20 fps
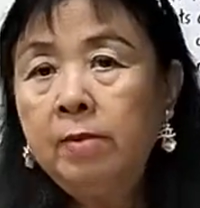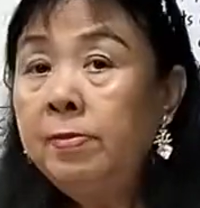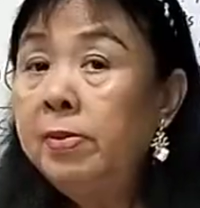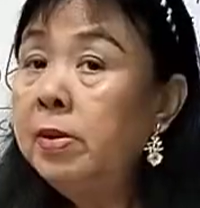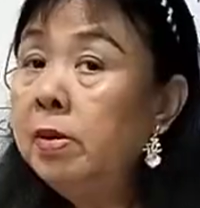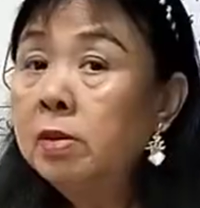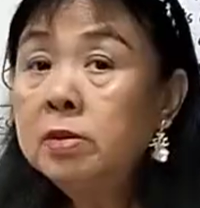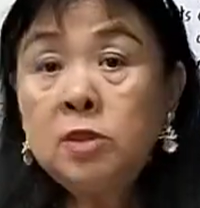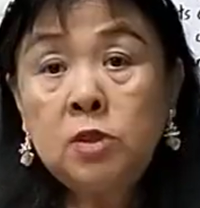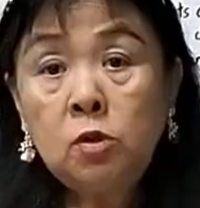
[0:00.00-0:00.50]

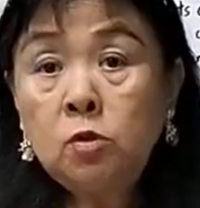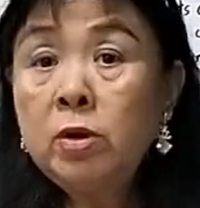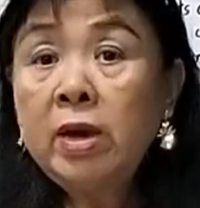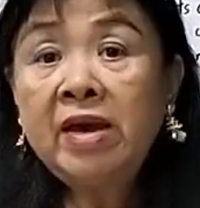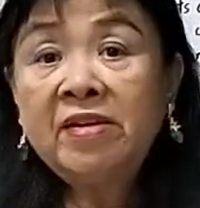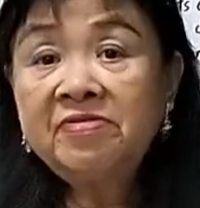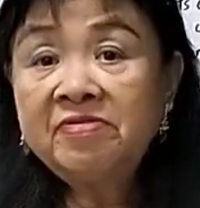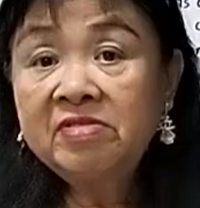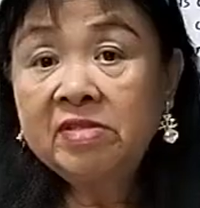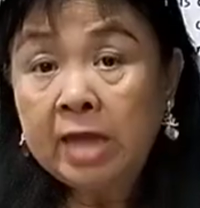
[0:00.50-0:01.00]
Because you
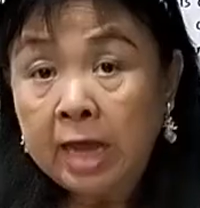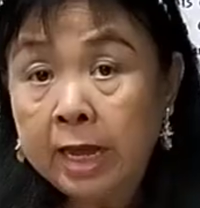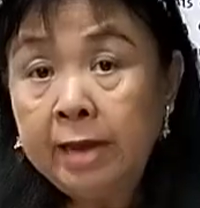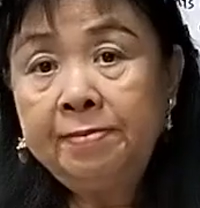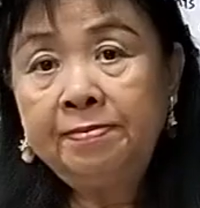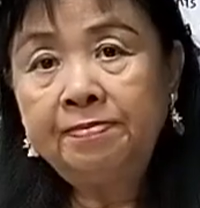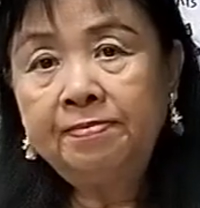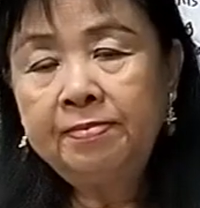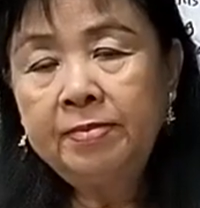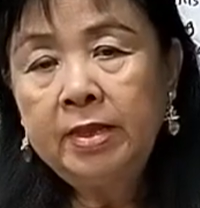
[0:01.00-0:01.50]
have
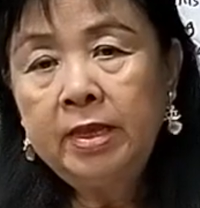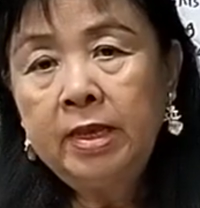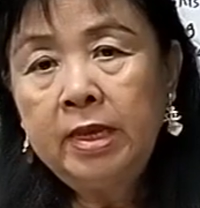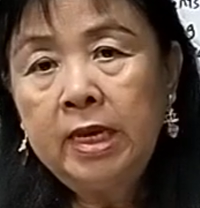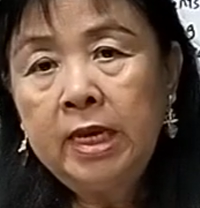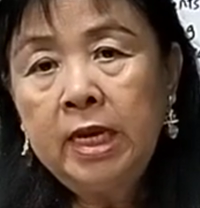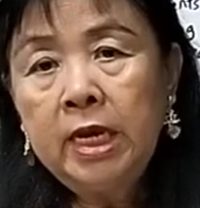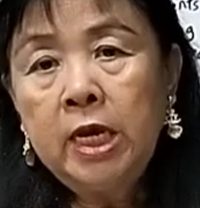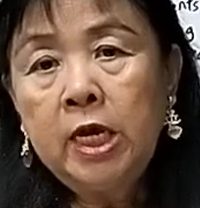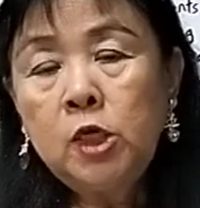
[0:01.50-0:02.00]
time.
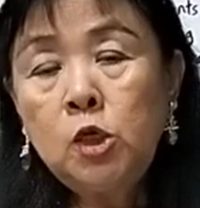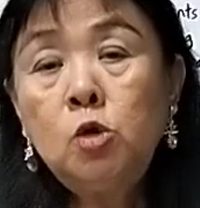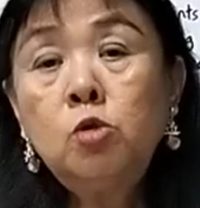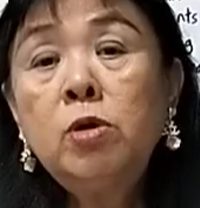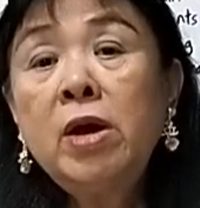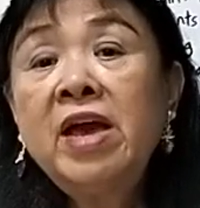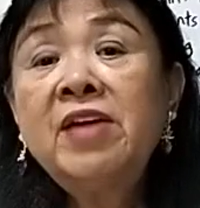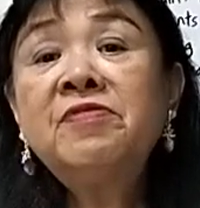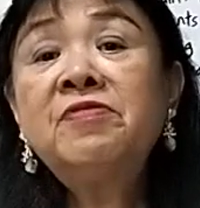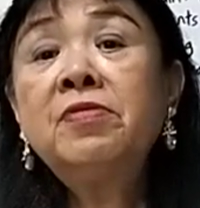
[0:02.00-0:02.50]

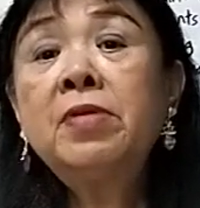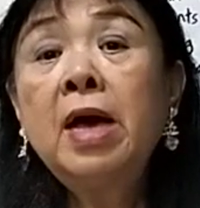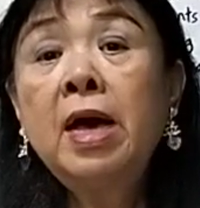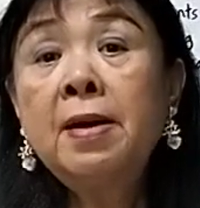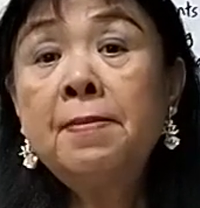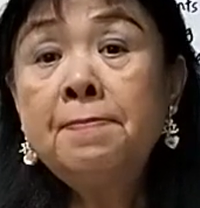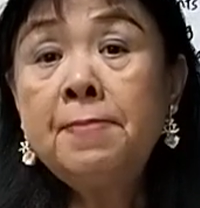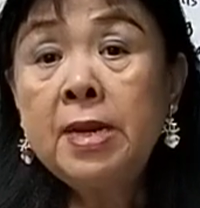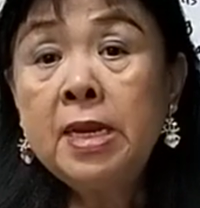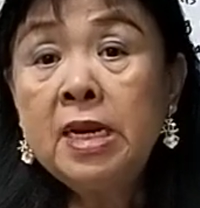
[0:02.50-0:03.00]
You have
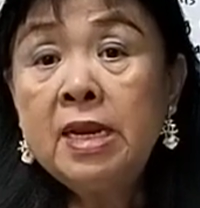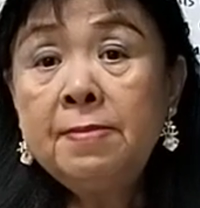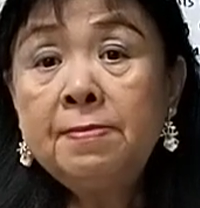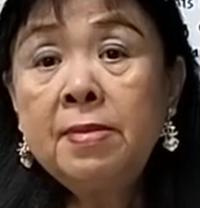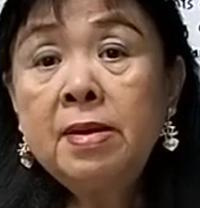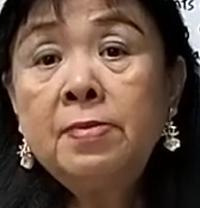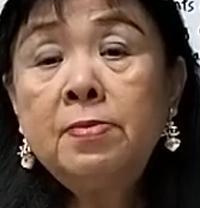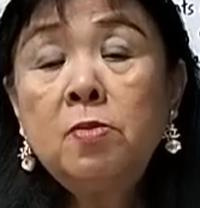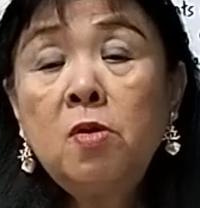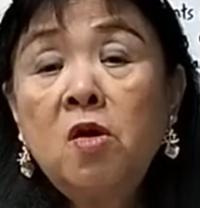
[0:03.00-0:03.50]
a
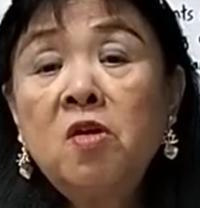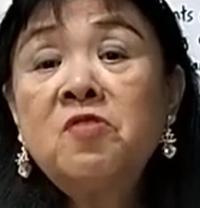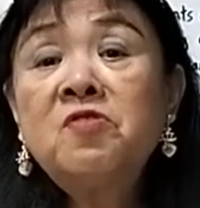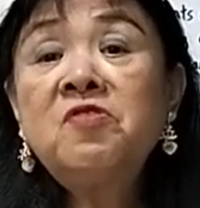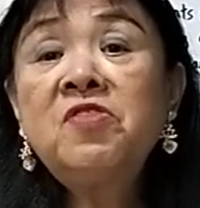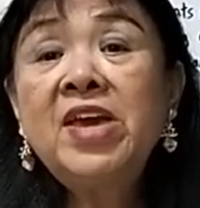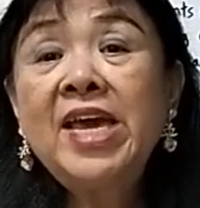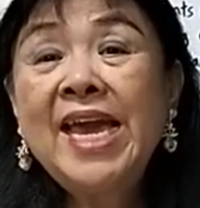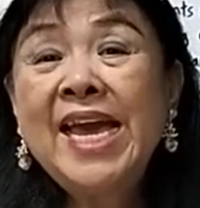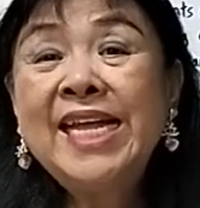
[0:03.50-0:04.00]
minimum
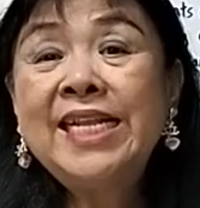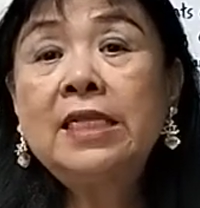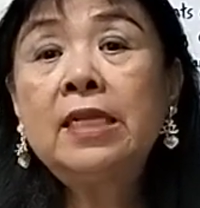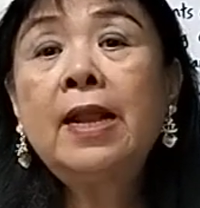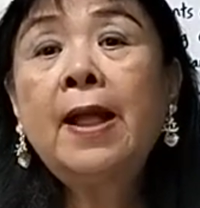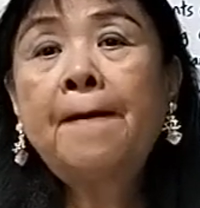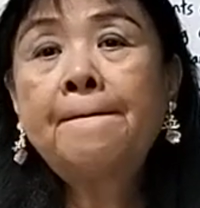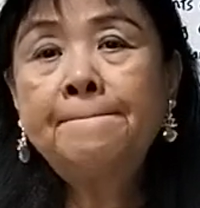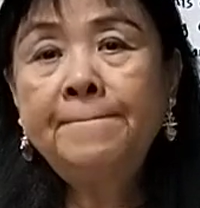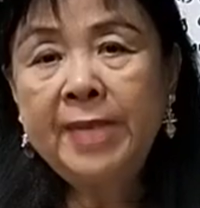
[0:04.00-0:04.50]
of 8
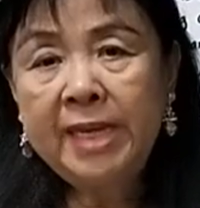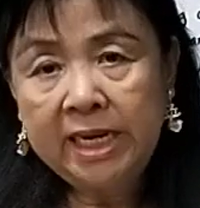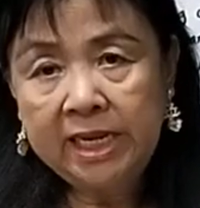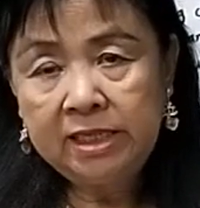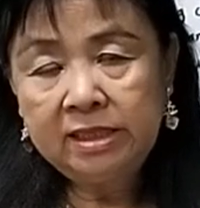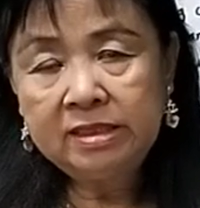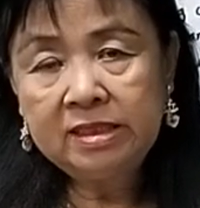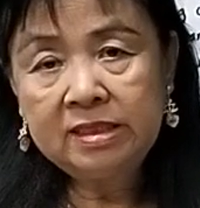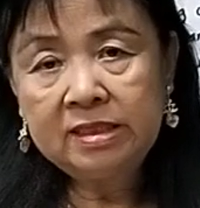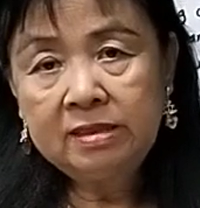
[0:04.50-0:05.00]

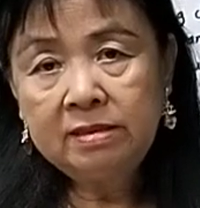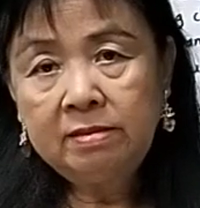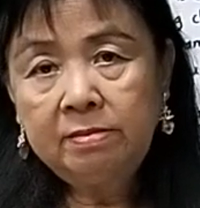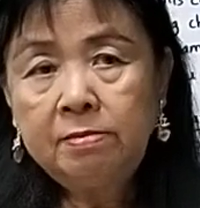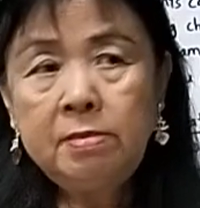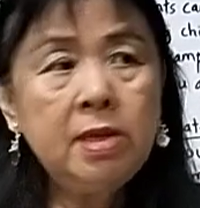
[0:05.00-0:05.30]
minutes.